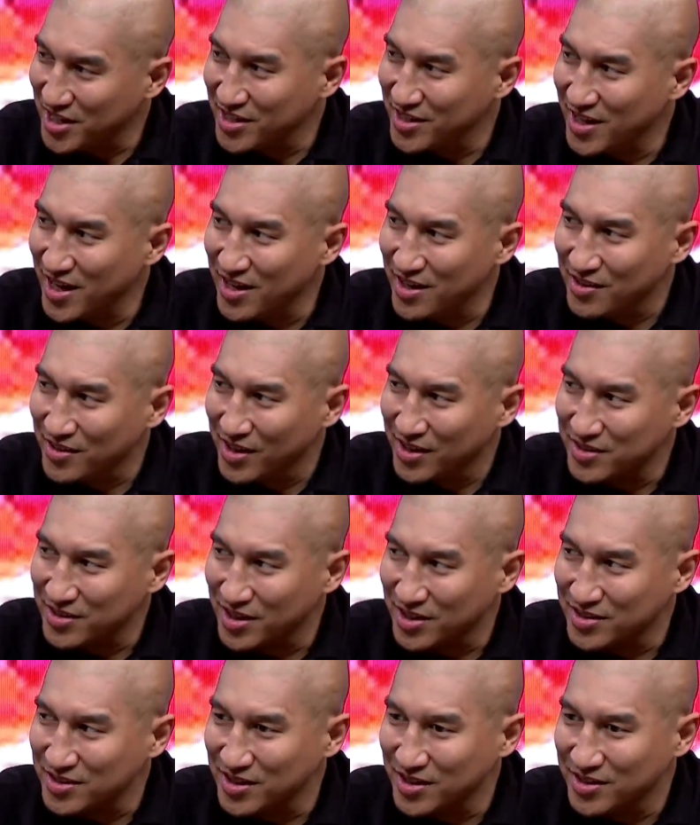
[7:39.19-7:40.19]
it down.
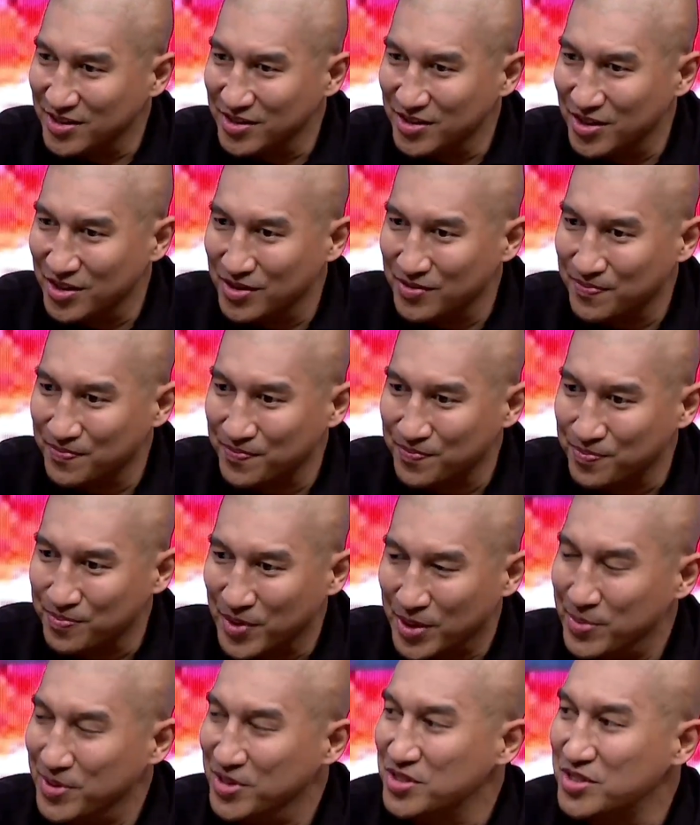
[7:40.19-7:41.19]
I said,
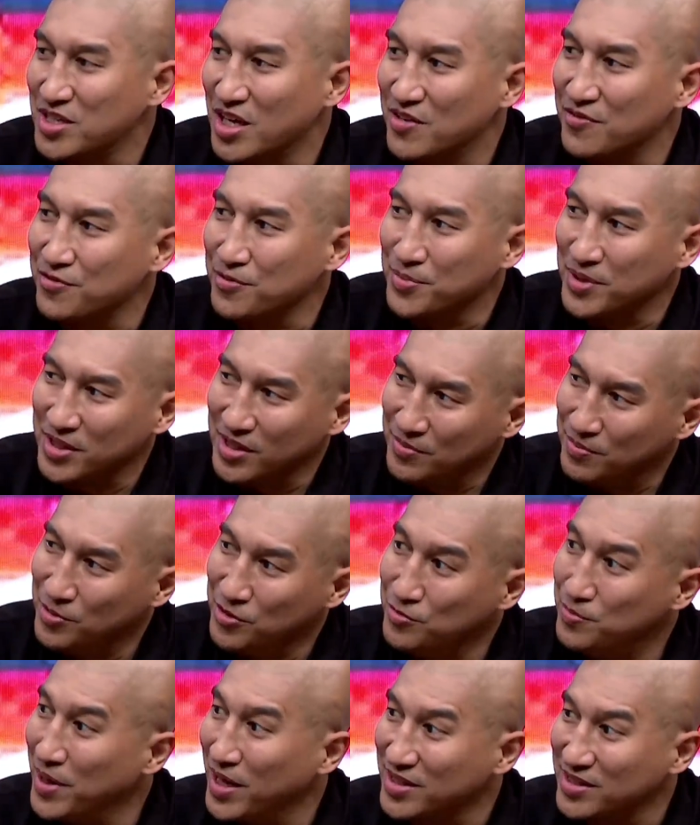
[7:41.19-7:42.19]
maybe it's time for me to
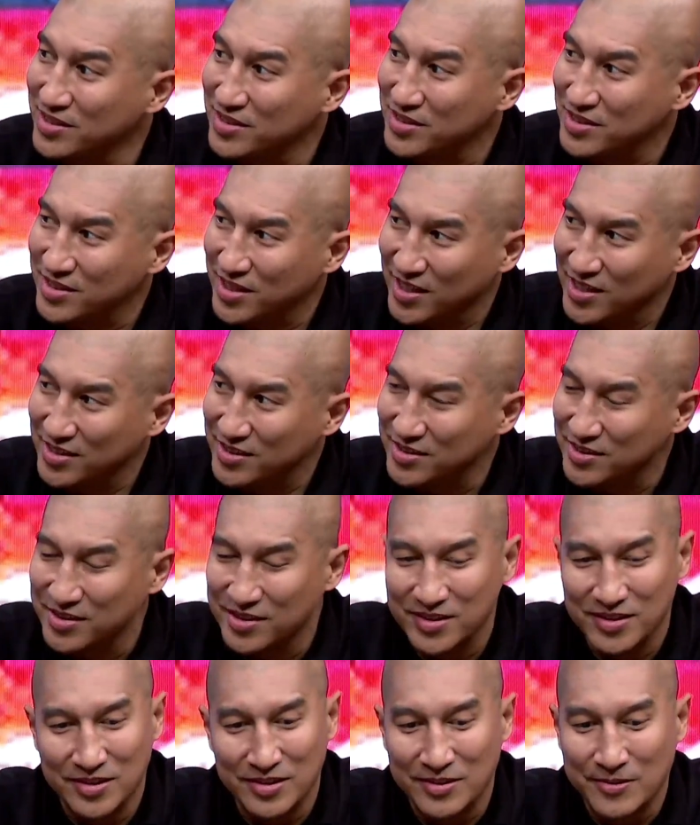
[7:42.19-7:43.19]
move back to the States.
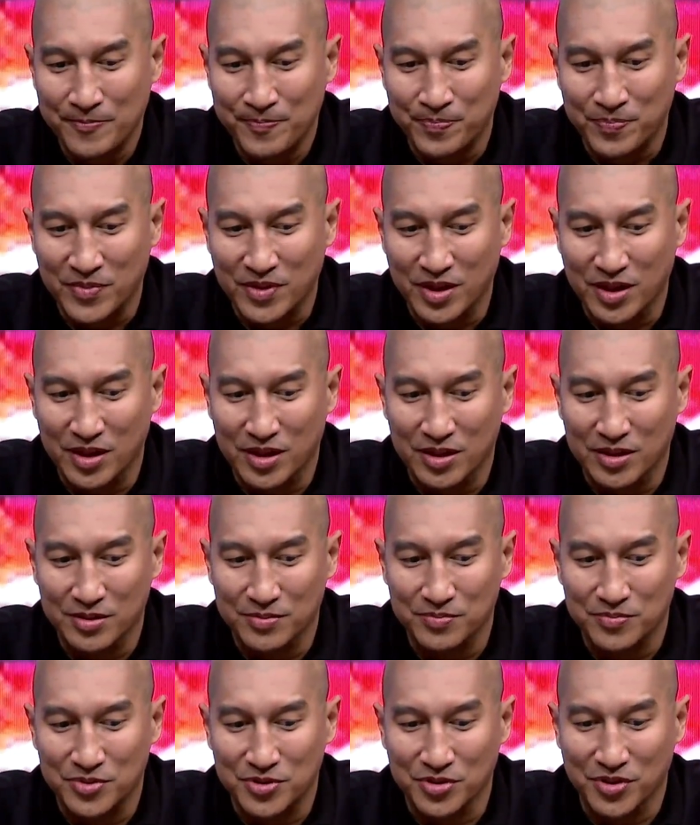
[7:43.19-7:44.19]

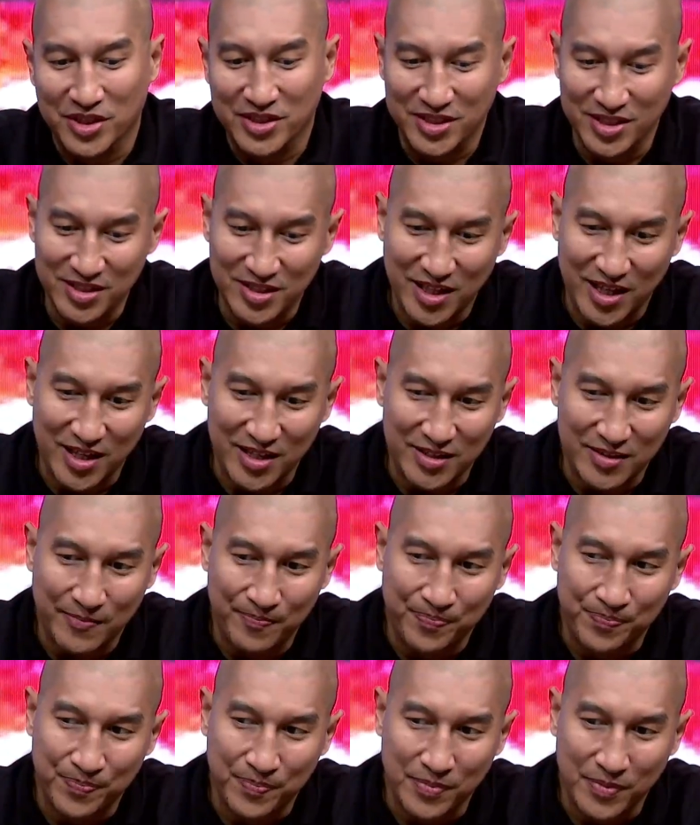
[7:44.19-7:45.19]
So I did that.
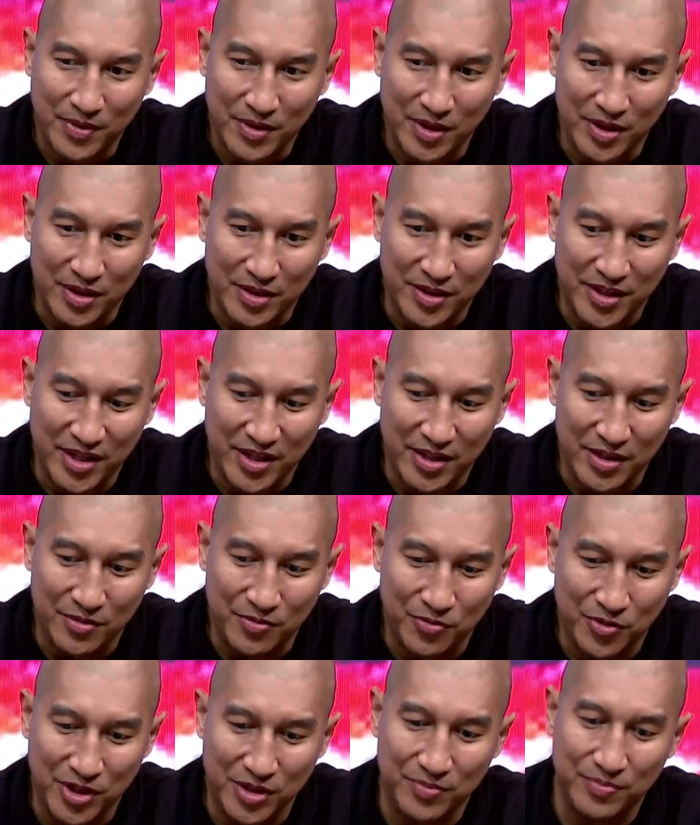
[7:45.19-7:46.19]
And then
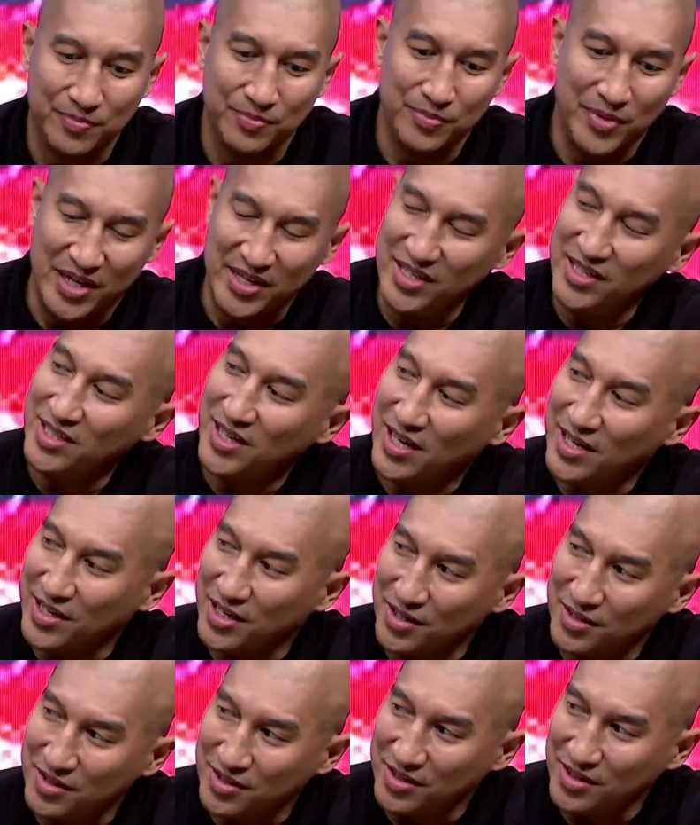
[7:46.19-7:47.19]
when my knee got
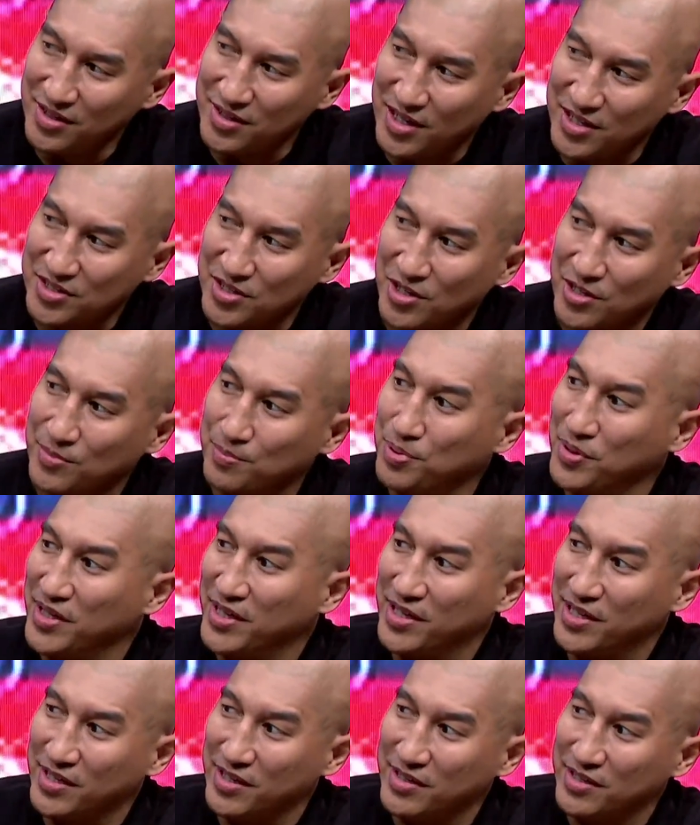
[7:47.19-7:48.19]
healthy and I started
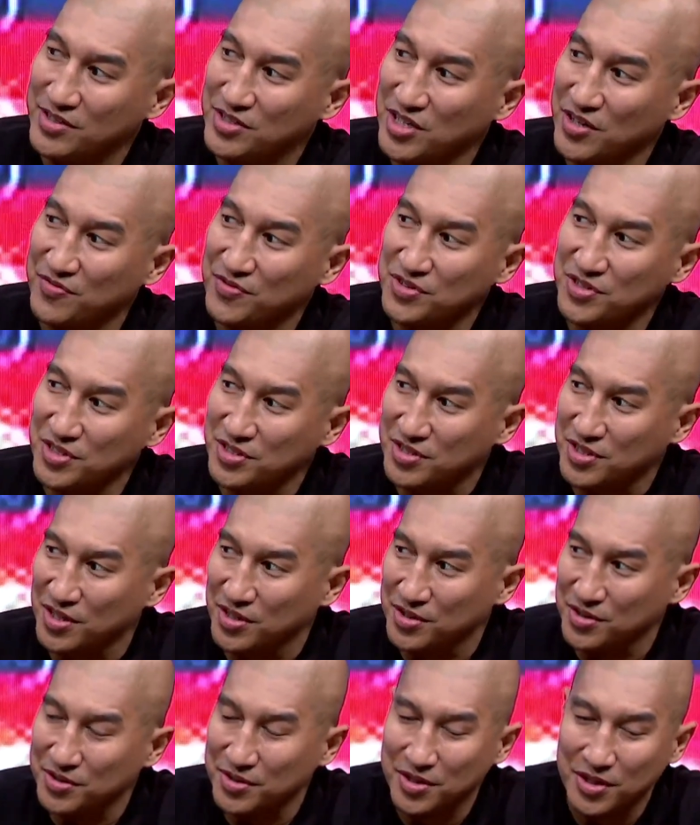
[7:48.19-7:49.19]
playing in San
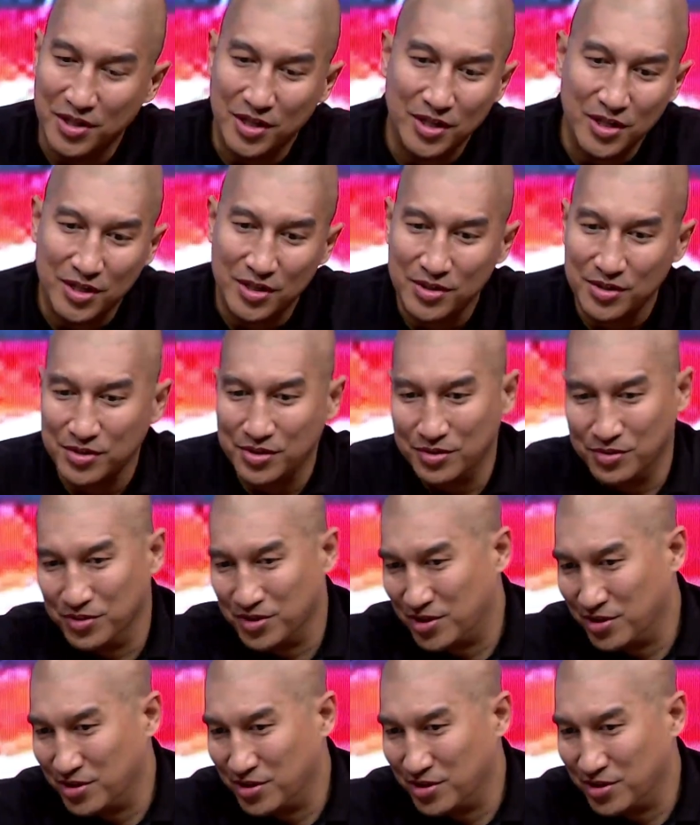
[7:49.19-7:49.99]
Francisco with